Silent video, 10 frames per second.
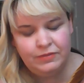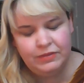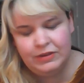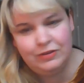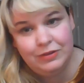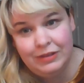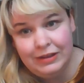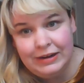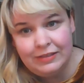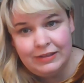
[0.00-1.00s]
there's
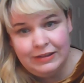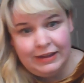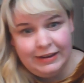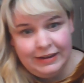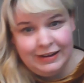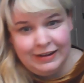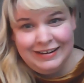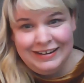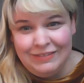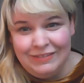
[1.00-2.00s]
really nothing like it.
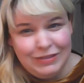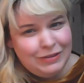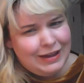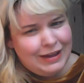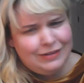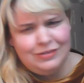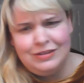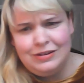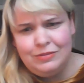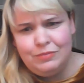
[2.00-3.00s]
And even though the actors
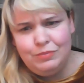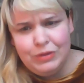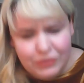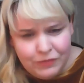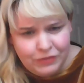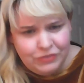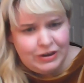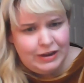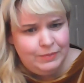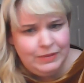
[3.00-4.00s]
did a beautiful
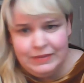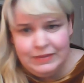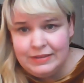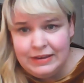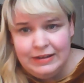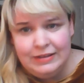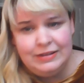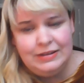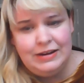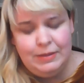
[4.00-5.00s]
job in the scenes,
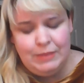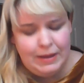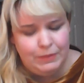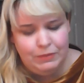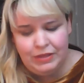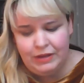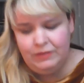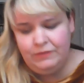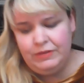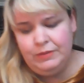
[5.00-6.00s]
and I'm happy with how
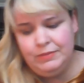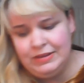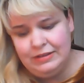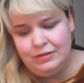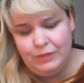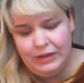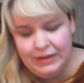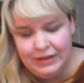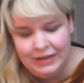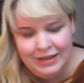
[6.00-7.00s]
the film scenes
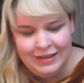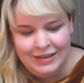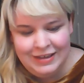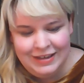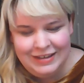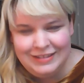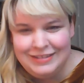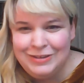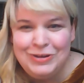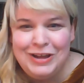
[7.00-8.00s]
went, it's
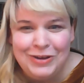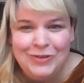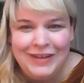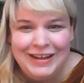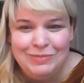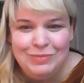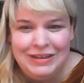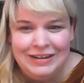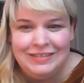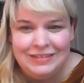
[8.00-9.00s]
still not quite
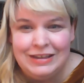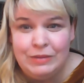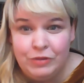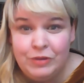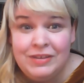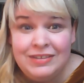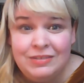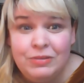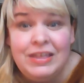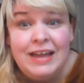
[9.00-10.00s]
being in the same room as
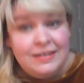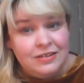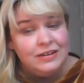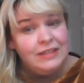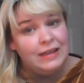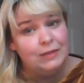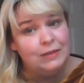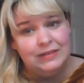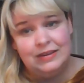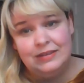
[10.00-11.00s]
with the actors. And that
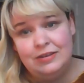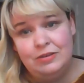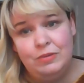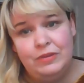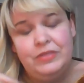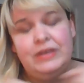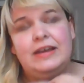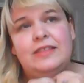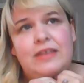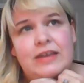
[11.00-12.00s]
being said too, one thing
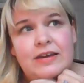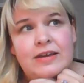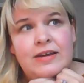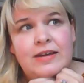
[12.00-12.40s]
I think